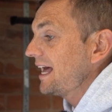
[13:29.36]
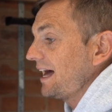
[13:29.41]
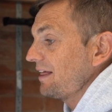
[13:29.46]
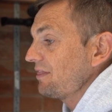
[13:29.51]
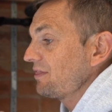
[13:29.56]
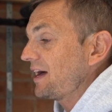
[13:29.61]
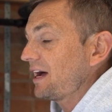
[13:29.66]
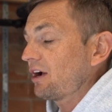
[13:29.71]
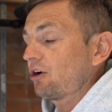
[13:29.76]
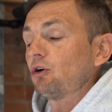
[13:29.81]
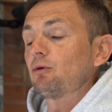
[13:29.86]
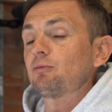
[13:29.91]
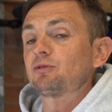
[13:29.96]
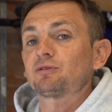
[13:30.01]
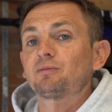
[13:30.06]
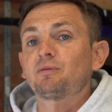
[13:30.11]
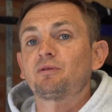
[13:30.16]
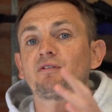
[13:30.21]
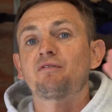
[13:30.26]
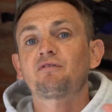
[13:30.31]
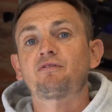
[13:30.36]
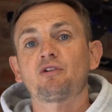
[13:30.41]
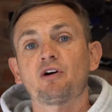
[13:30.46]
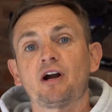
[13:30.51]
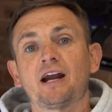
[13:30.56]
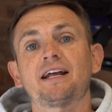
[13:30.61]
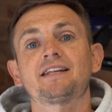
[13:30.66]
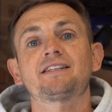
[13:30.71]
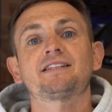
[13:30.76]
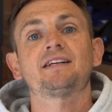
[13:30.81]
and that comes from a
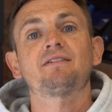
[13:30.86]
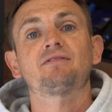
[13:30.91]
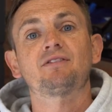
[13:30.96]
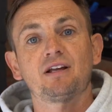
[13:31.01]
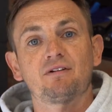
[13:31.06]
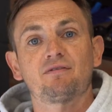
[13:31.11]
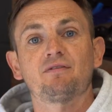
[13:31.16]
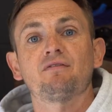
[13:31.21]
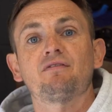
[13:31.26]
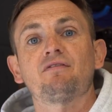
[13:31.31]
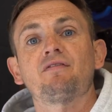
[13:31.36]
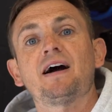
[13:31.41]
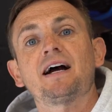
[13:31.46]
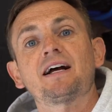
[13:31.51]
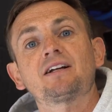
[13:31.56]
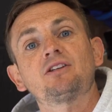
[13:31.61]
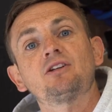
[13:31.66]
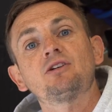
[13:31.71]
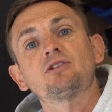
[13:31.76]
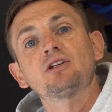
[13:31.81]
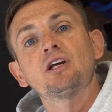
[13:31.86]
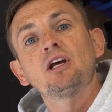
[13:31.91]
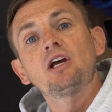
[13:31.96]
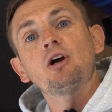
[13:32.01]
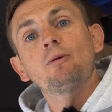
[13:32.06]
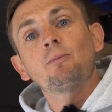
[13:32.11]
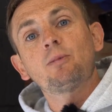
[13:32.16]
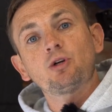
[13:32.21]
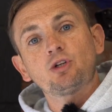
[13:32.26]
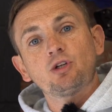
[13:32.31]
variety of different factors,
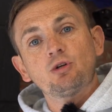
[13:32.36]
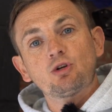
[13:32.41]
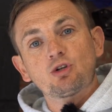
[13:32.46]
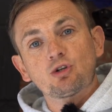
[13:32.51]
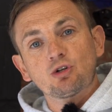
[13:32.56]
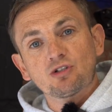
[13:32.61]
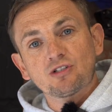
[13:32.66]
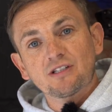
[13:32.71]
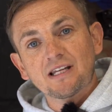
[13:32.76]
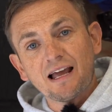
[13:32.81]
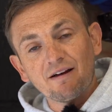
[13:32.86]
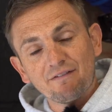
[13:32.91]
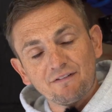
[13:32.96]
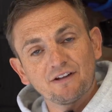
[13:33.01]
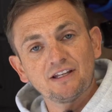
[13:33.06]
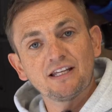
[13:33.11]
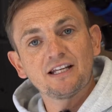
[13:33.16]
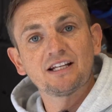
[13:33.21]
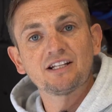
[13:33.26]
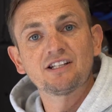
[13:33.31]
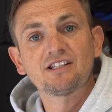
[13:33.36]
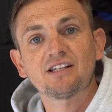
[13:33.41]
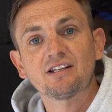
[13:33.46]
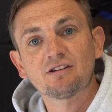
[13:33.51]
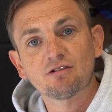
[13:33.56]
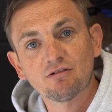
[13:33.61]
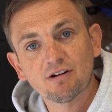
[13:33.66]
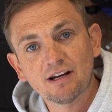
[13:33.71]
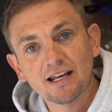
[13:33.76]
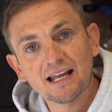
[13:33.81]
but you should definitely
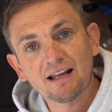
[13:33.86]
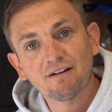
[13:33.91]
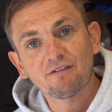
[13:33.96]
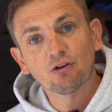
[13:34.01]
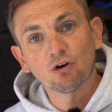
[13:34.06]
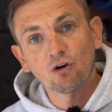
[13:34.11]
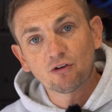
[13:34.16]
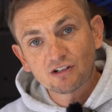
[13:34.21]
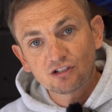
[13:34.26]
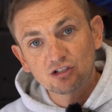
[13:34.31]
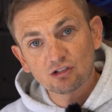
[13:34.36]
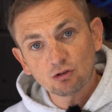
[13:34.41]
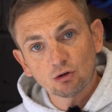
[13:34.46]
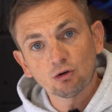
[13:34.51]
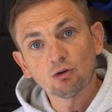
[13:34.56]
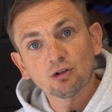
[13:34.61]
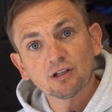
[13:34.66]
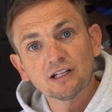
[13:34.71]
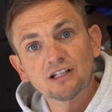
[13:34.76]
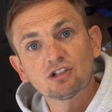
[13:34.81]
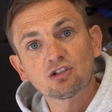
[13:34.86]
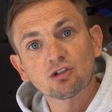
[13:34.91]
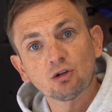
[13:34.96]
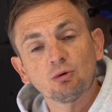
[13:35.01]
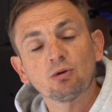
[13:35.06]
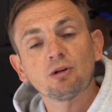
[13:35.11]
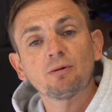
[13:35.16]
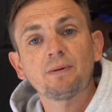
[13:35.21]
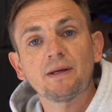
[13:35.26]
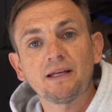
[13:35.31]
consider it if you're installing
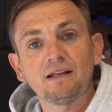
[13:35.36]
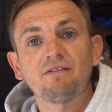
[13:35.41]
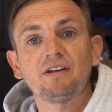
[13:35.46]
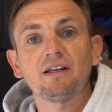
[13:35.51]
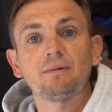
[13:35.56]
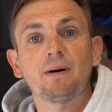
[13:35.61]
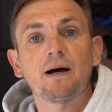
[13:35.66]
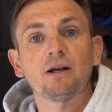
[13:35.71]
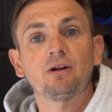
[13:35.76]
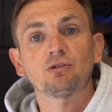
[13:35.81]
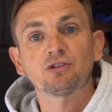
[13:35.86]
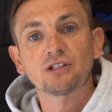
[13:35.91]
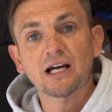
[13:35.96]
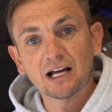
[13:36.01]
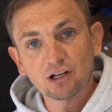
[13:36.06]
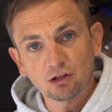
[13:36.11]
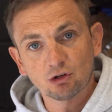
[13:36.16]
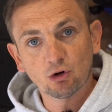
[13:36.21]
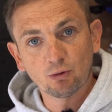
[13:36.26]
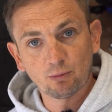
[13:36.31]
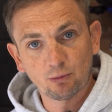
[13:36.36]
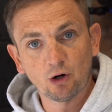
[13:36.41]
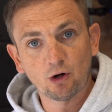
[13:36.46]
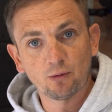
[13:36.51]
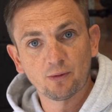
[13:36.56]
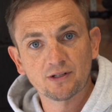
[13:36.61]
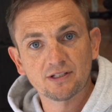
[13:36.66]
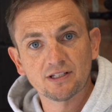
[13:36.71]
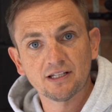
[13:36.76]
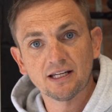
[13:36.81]
solar P V panels at your
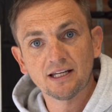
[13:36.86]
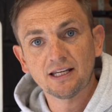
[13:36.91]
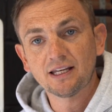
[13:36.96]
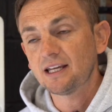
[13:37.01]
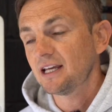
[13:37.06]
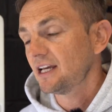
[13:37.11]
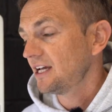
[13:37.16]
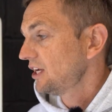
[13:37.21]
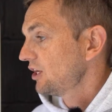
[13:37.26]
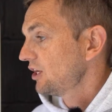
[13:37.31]
property.